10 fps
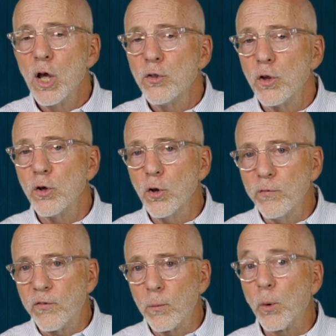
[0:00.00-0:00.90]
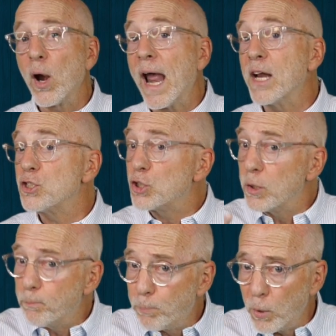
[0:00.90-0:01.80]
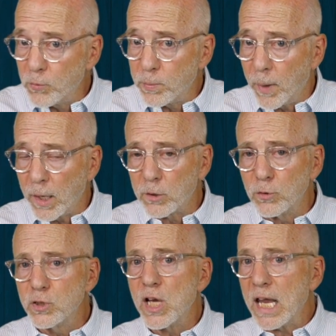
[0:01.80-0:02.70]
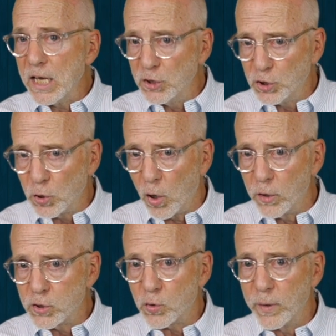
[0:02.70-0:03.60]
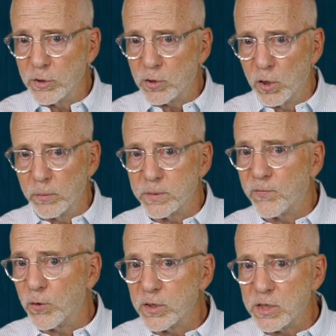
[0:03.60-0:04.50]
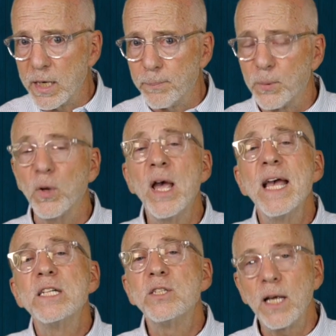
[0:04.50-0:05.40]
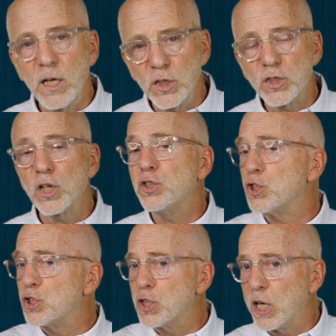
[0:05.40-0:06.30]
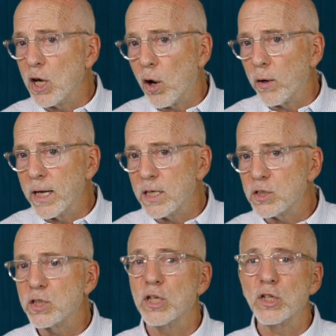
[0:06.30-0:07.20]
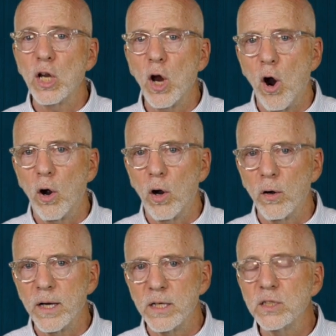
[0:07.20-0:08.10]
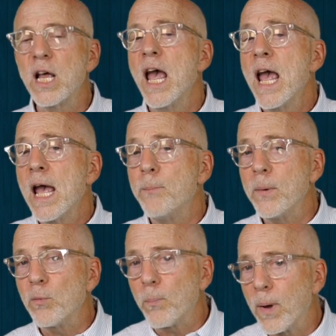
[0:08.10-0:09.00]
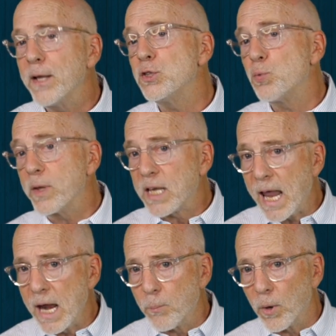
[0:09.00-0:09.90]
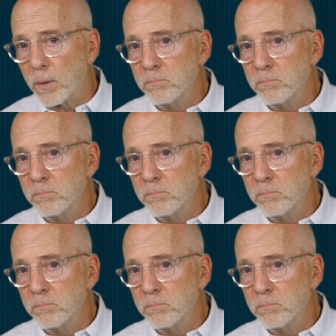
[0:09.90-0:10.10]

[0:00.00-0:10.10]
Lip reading: The new firmware adds to both models easier on-screen terms. For example, settings such as TRS and TRRS have been replaced with camera